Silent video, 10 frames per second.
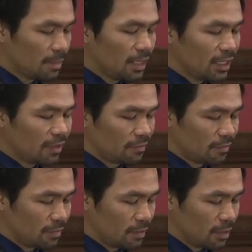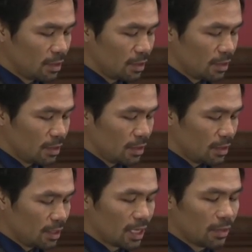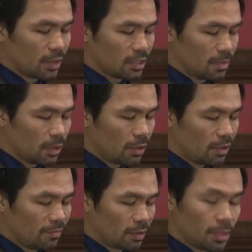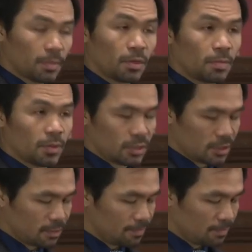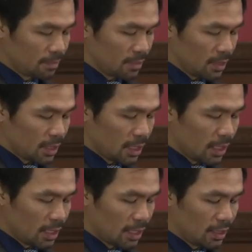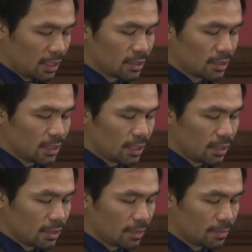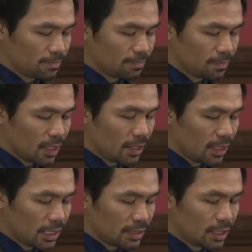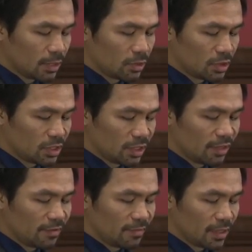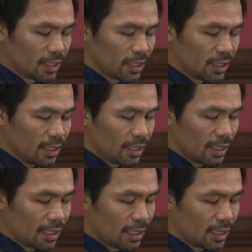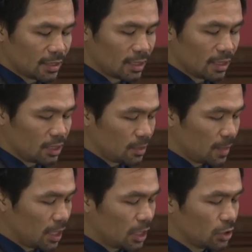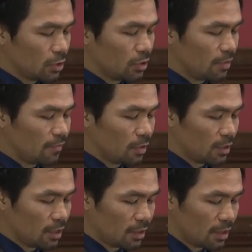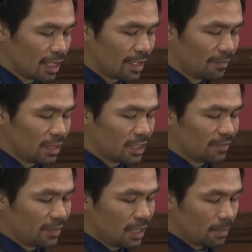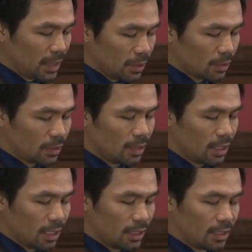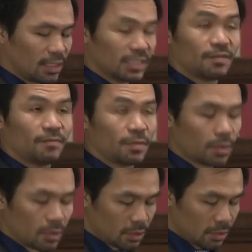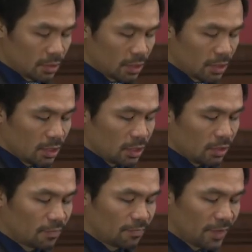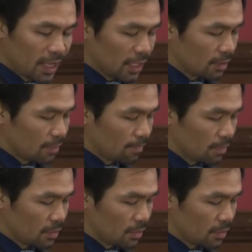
I believe that I was born for a purpose and destined to serve as an inspiration for the average Filipino in the rest of the world, to fight,